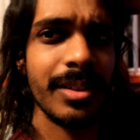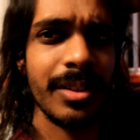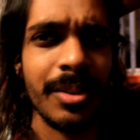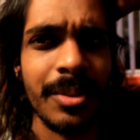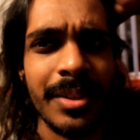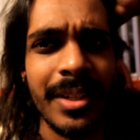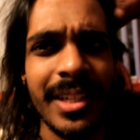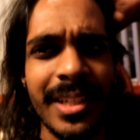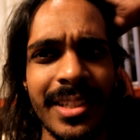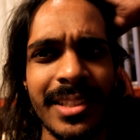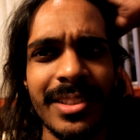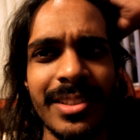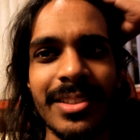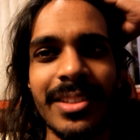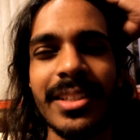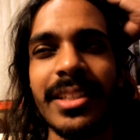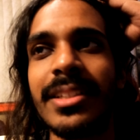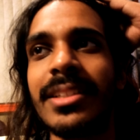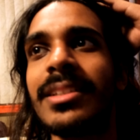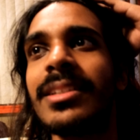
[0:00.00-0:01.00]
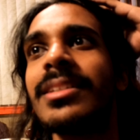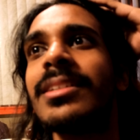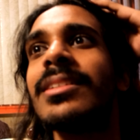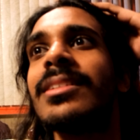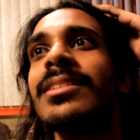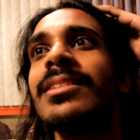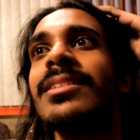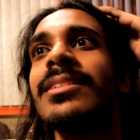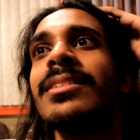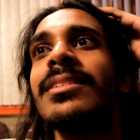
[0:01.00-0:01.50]
Okay, it's like
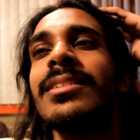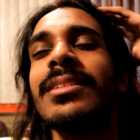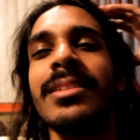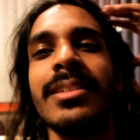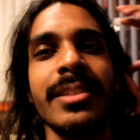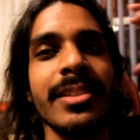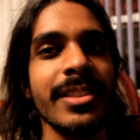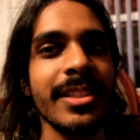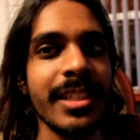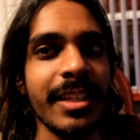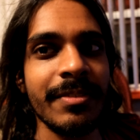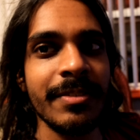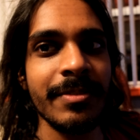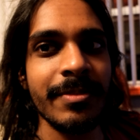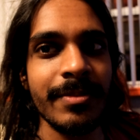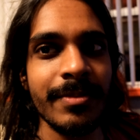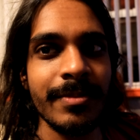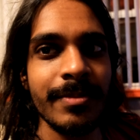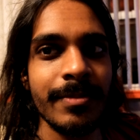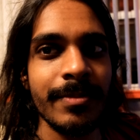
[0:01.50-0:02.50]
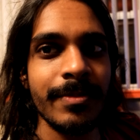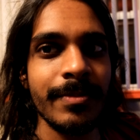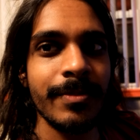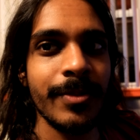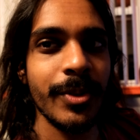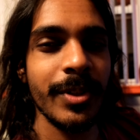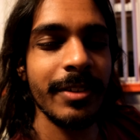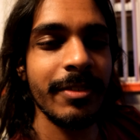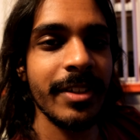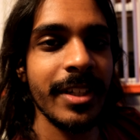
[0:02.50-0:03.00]
uh, seven
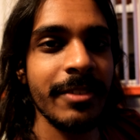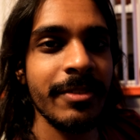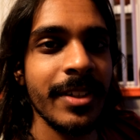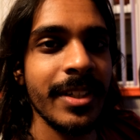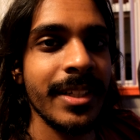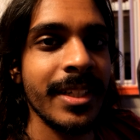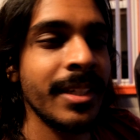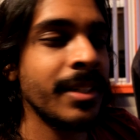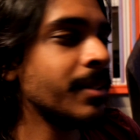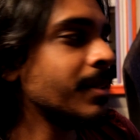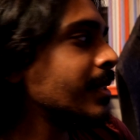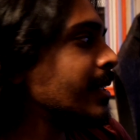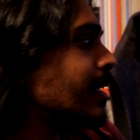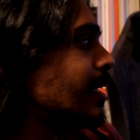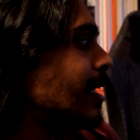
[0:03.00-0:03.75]
forty-five right now,